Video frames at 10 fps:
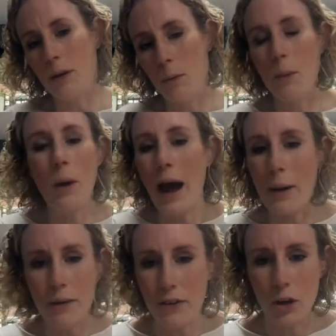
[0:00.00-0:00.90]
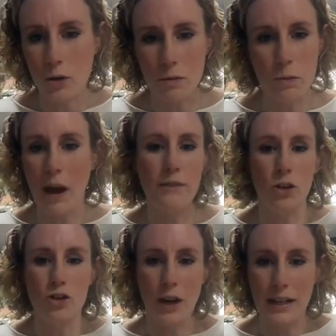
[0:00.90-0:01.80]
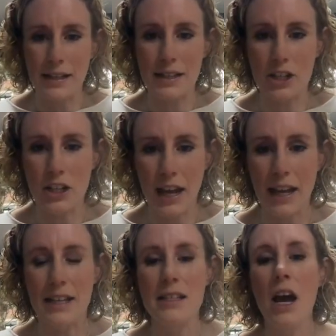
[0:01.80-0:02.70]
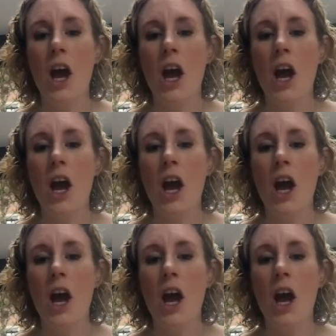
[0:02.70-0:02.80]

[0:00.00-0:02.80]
or whatever your training session is.